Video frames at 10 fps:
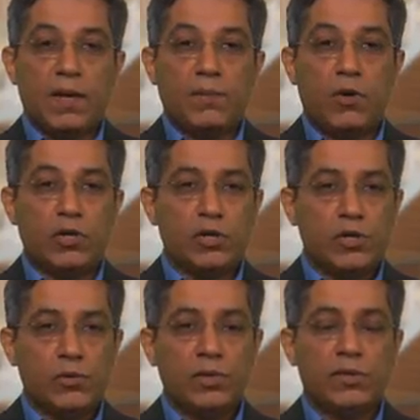Module
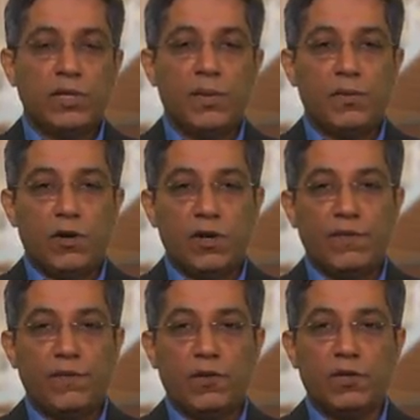2 and 3
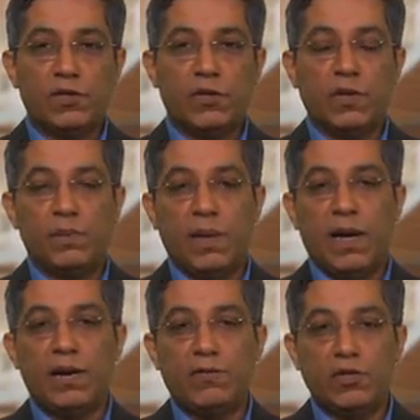broadly focus on
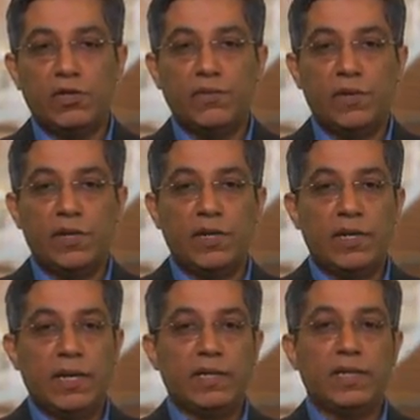applying what you've
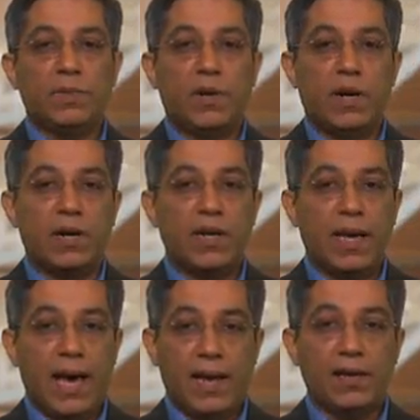learned in the
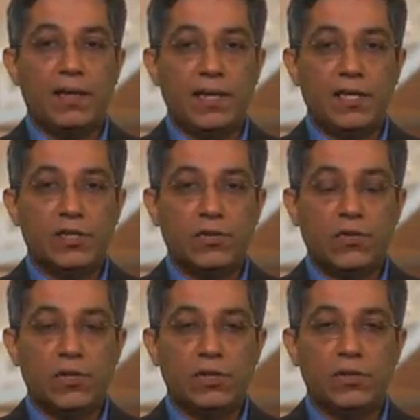marketing analytics
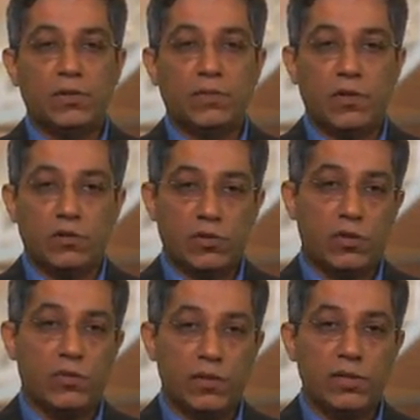course. So
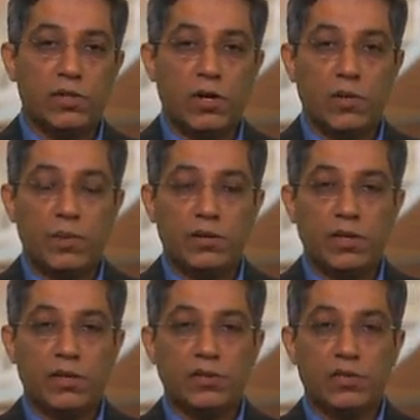you will talk about
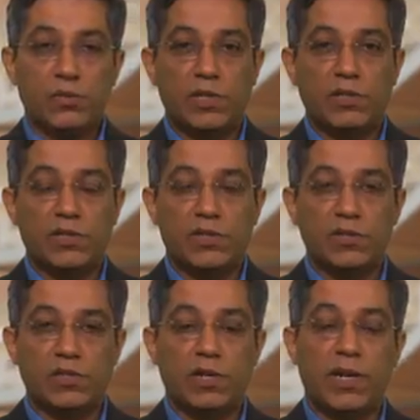the consumer
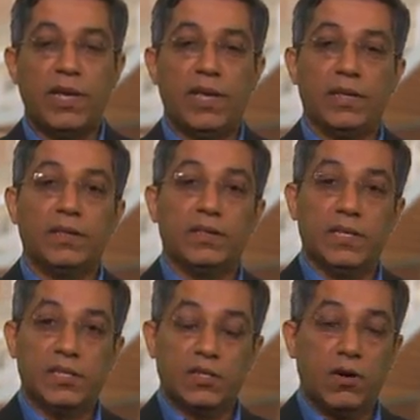decision journey in
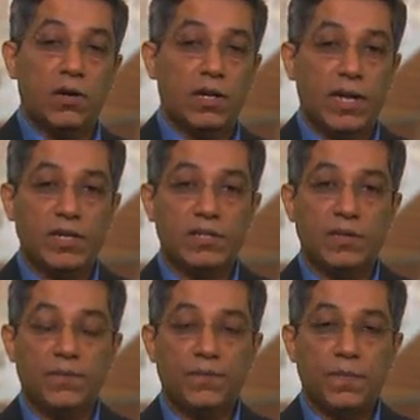this
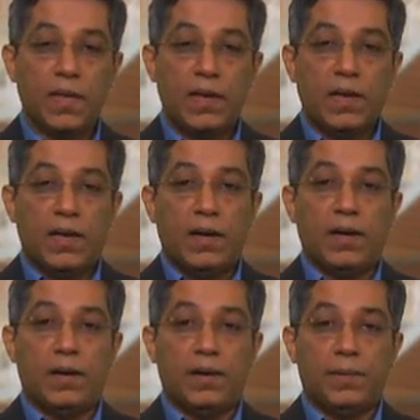context.
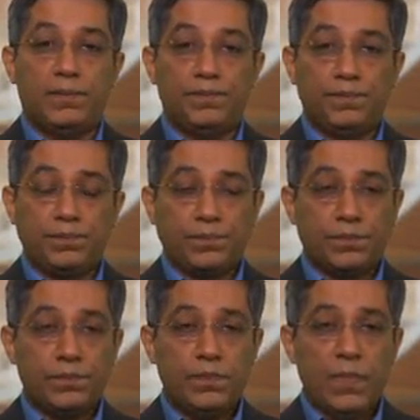
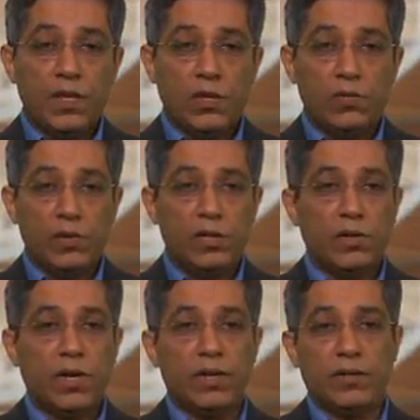You will
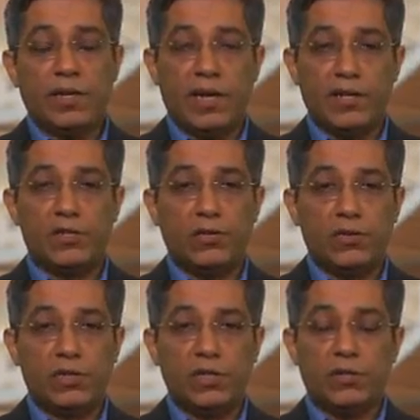at data
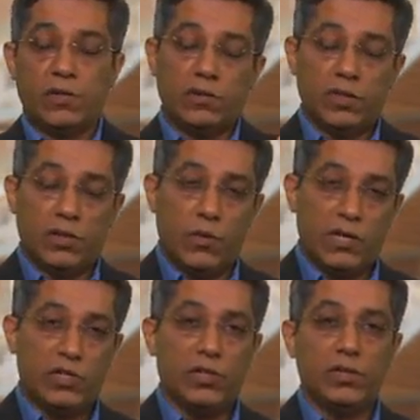sources, the
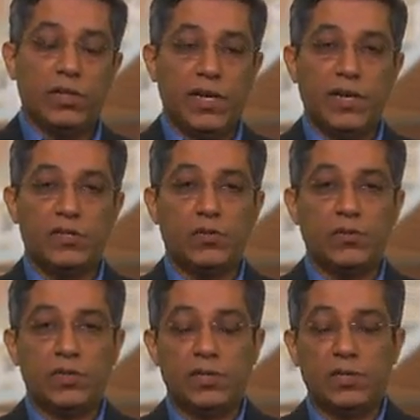question, the data
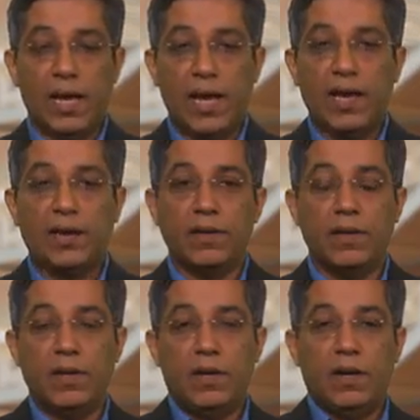sources, and
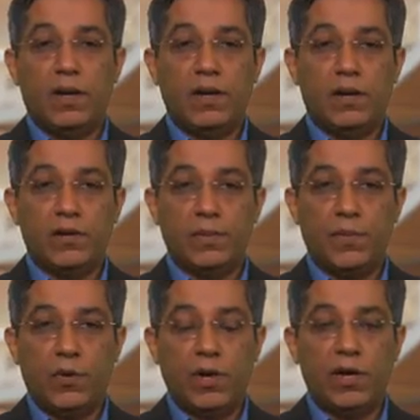
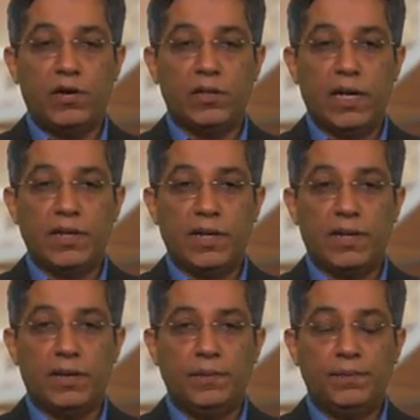reporting on that
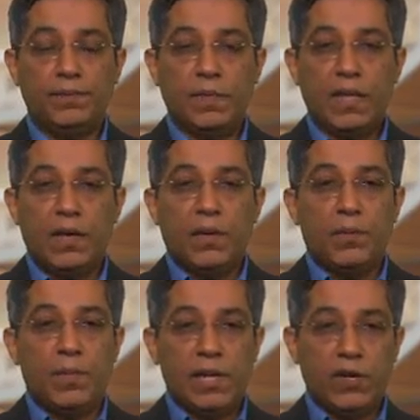data.
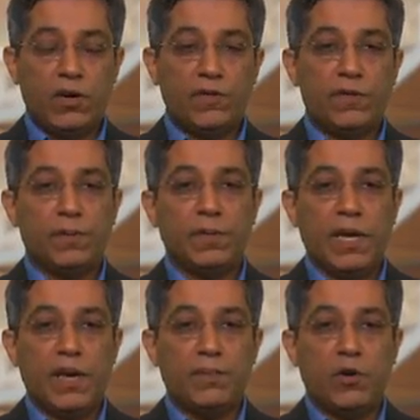Building on from
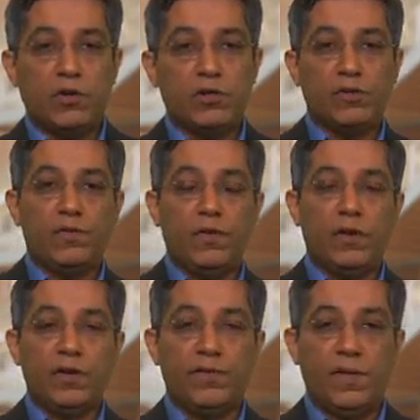there, module
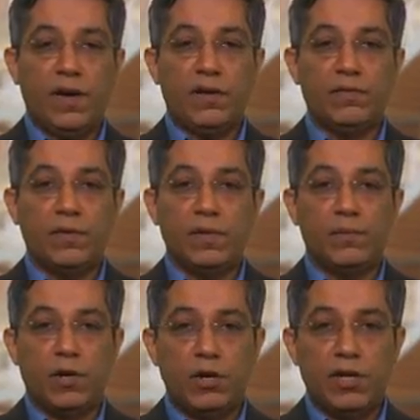4 and 5 will
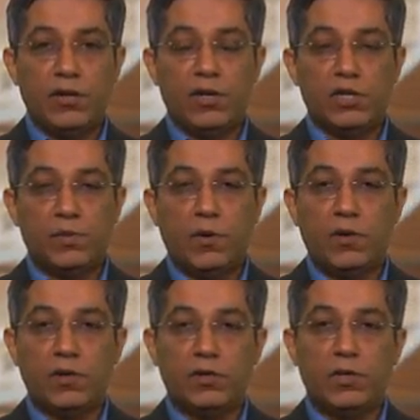broadly
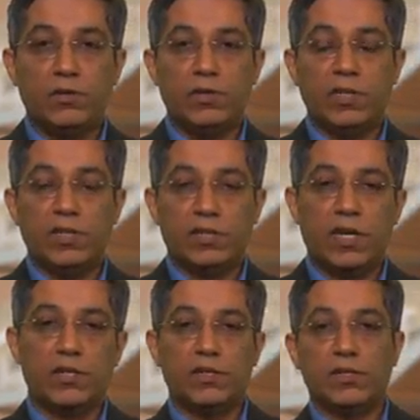correspond to the
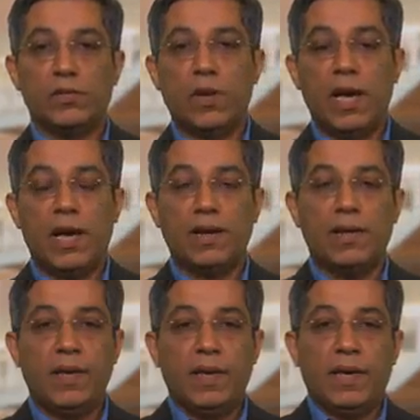discussions you
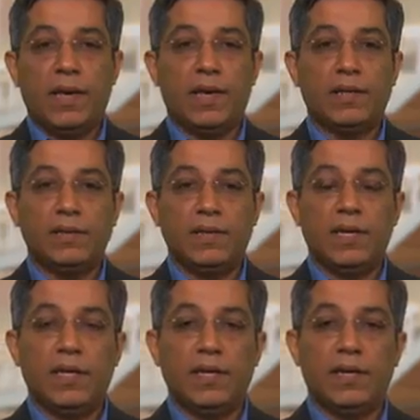had in
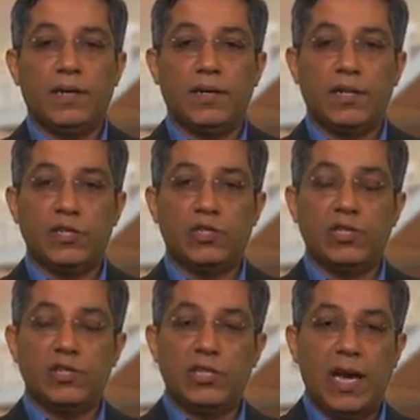the
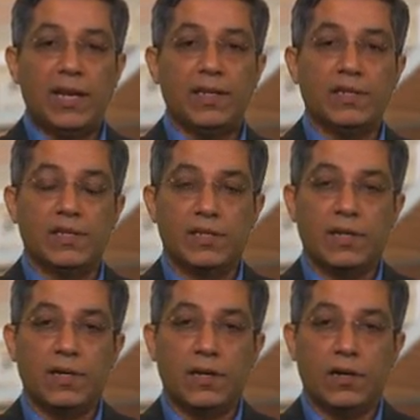digital channels
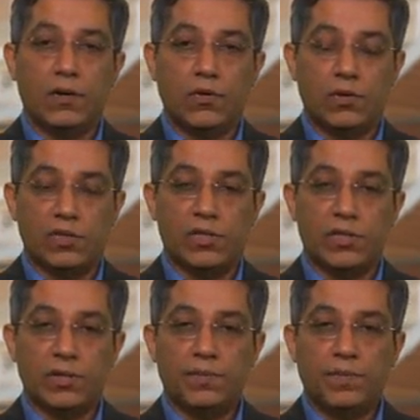
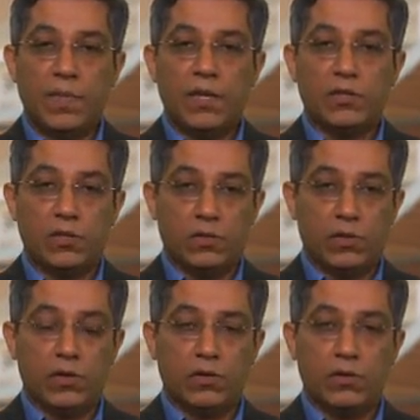courses. So
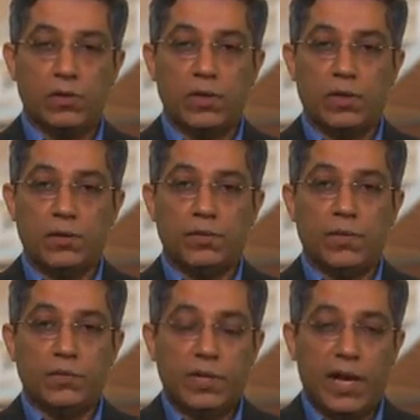
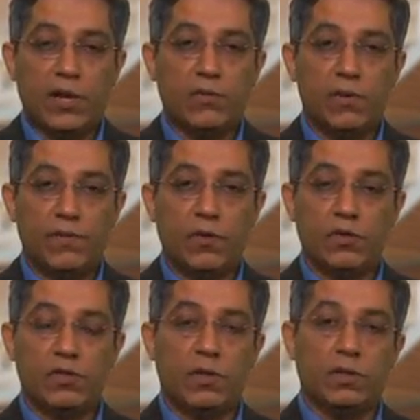there you will
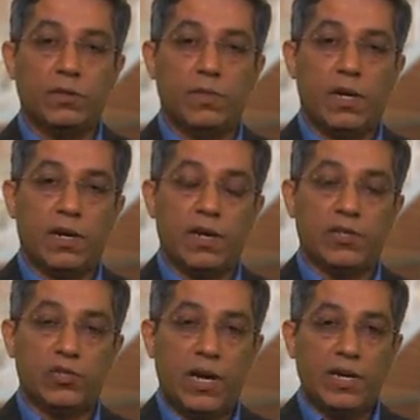focus on the
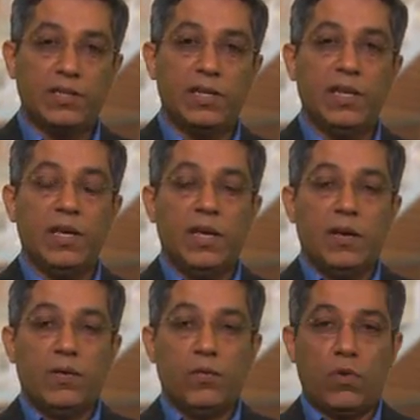marketing strategy,
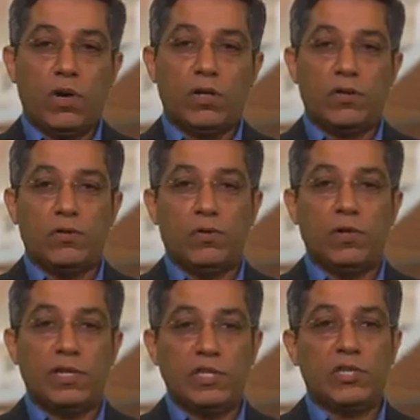what
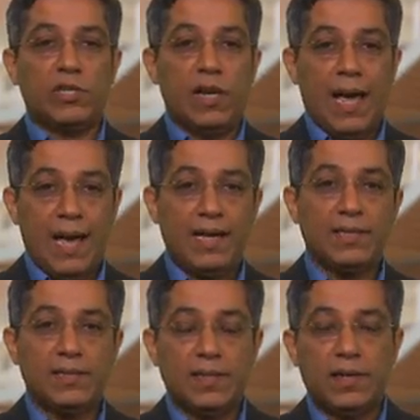role digital
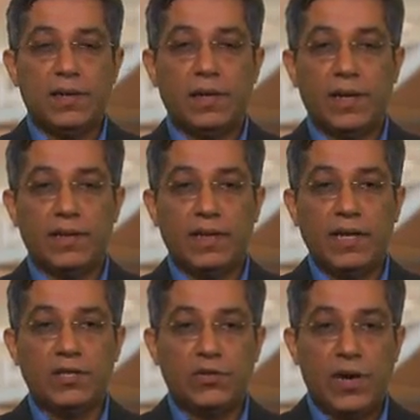has in
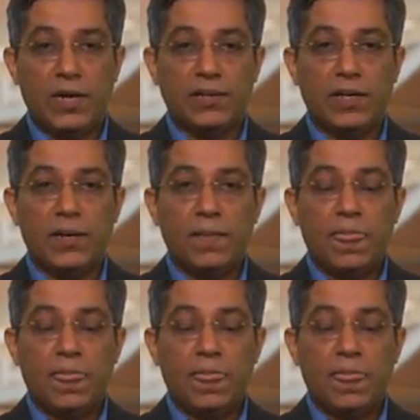that strategy,